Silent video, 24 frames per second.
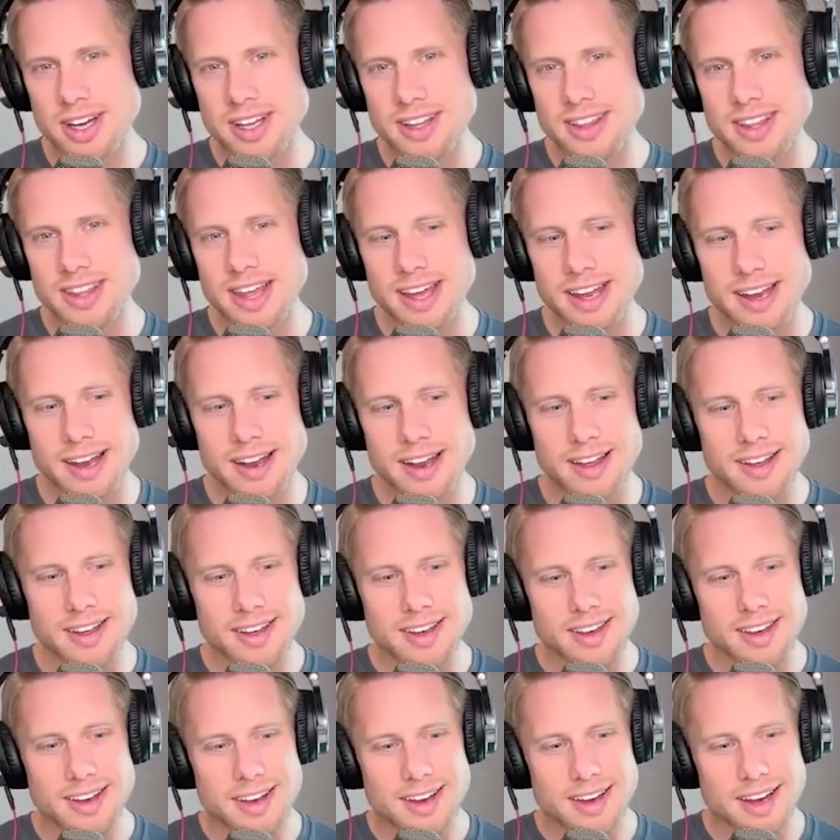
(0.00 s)
And then,
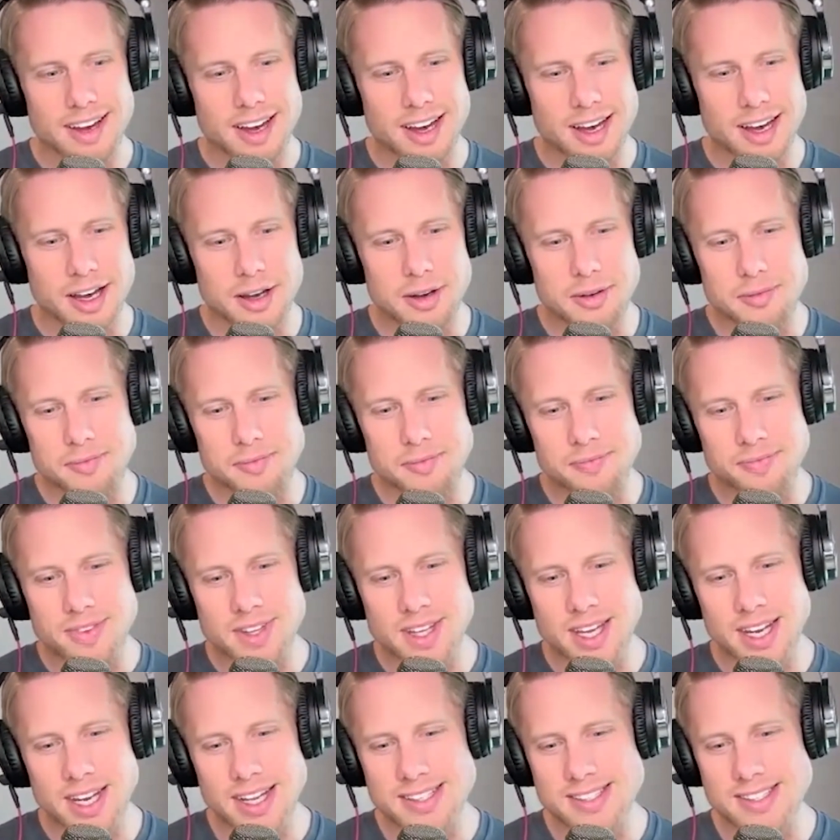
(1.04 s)
um,
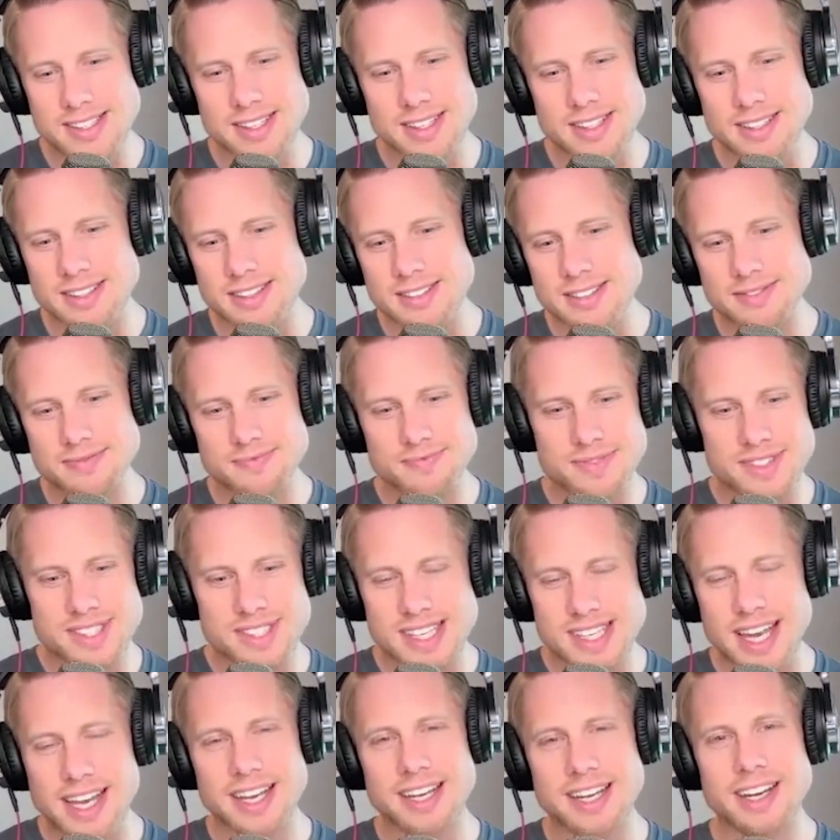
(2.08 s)
kind of as a
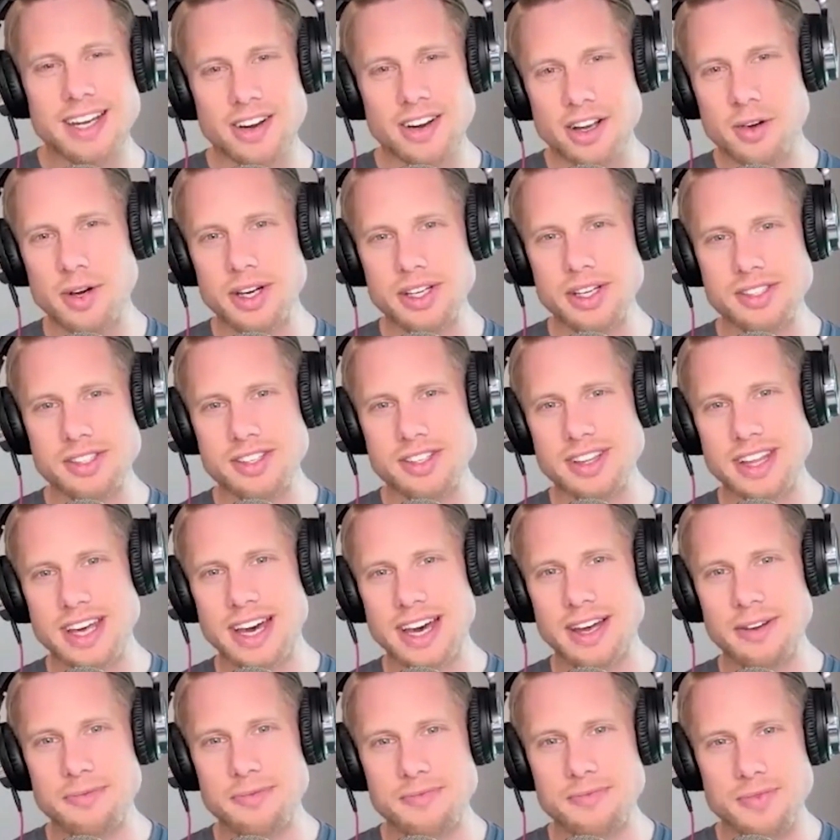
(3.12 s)
secondary question to
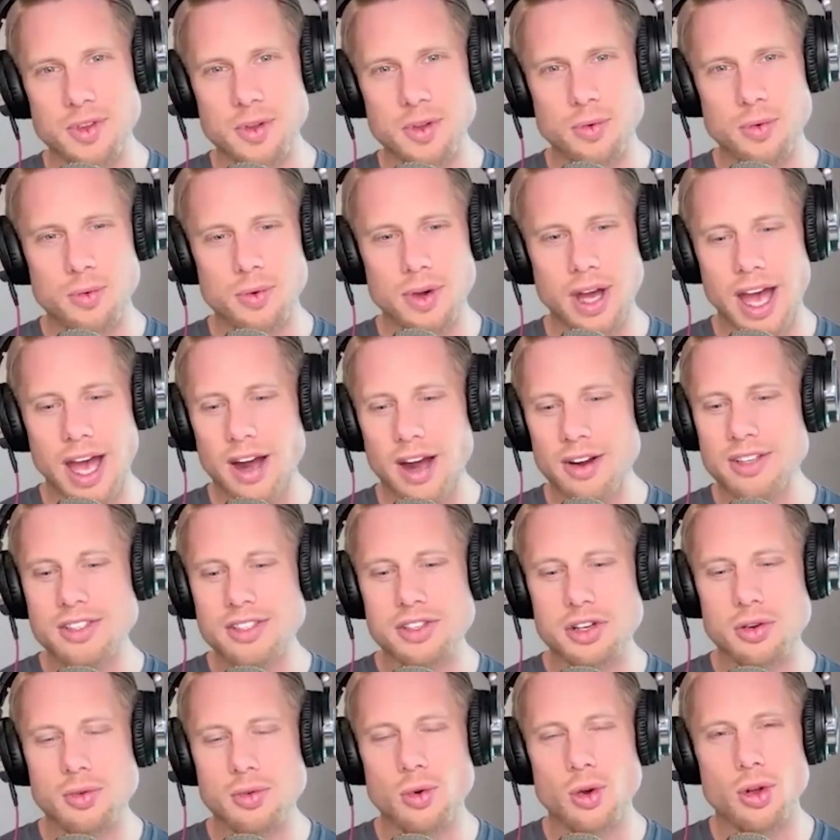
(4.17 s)
that, how
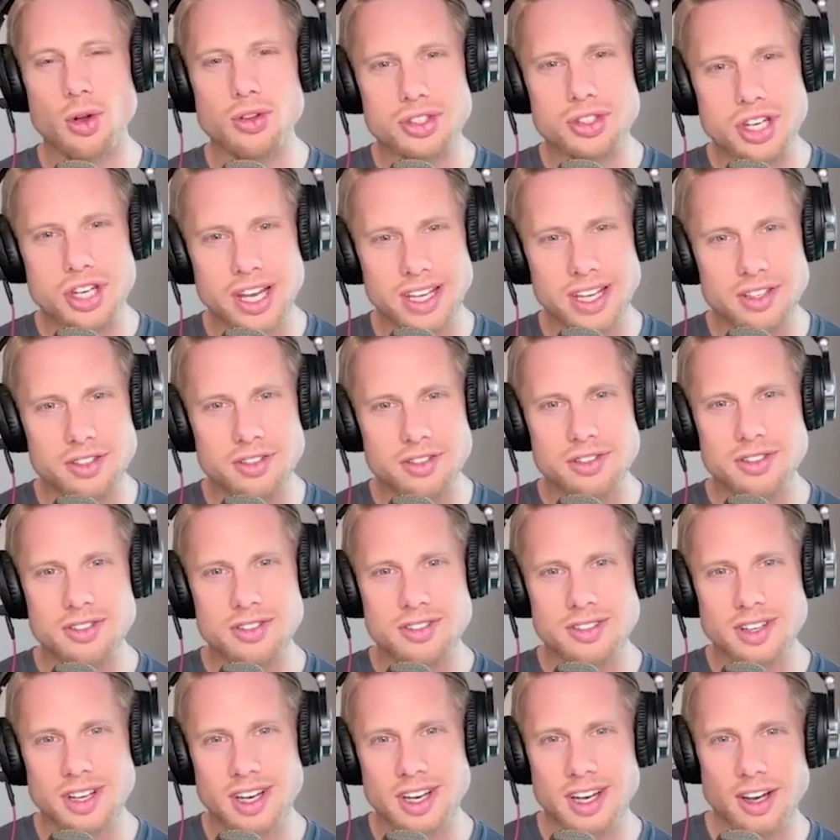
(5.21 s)
does your role change
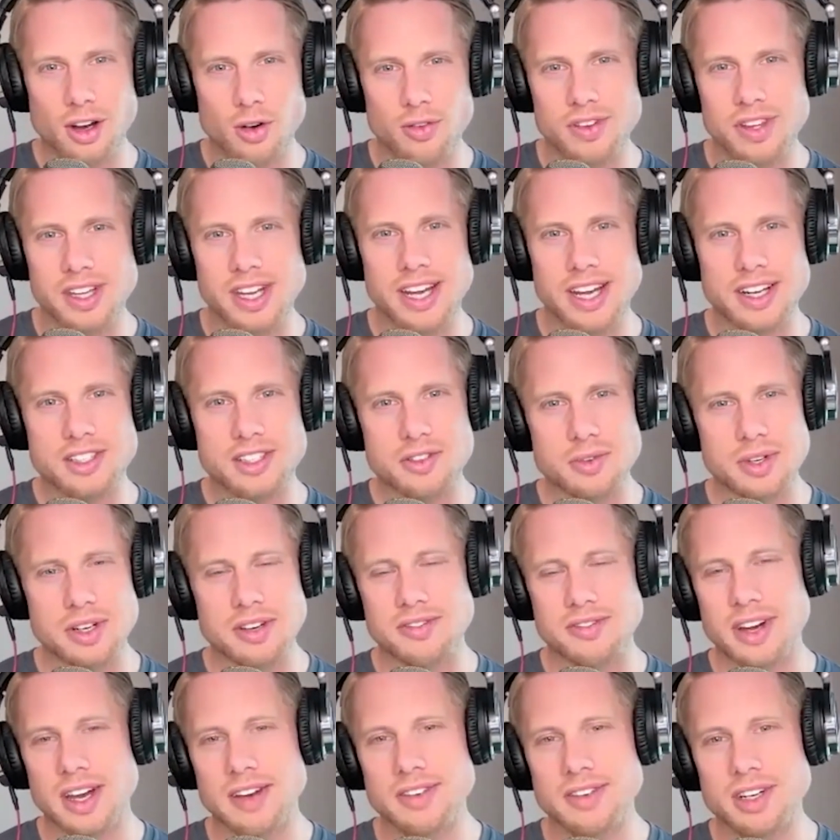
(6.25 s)
uh, over the next three
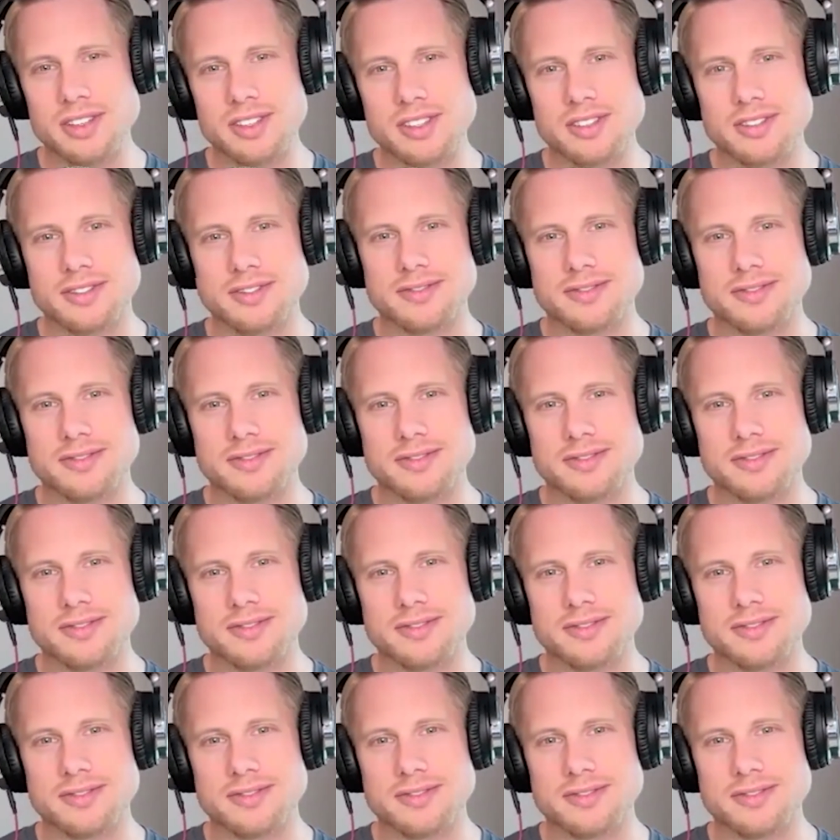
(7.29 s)
to five years?